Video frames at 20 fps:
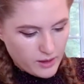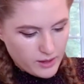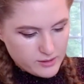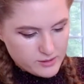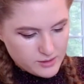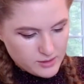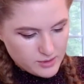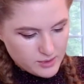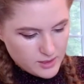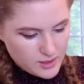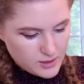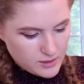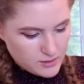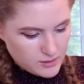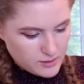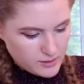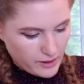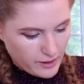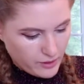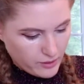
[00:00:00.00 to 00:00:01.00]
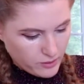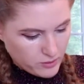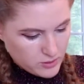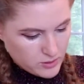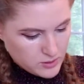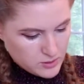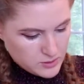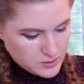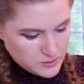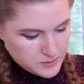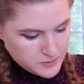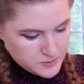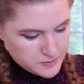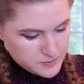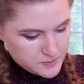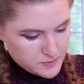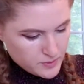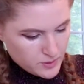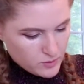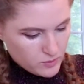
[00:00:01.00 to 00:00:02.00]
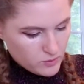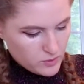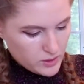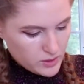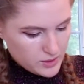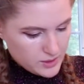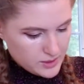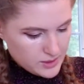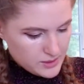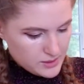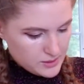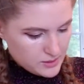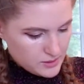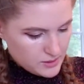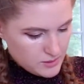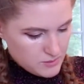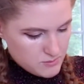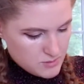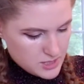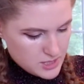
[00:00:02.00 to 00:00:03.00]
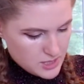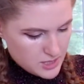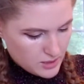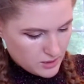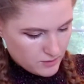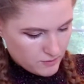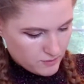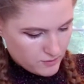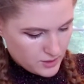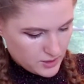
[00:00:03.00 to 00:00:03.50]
kinds of things now. What is the meaning of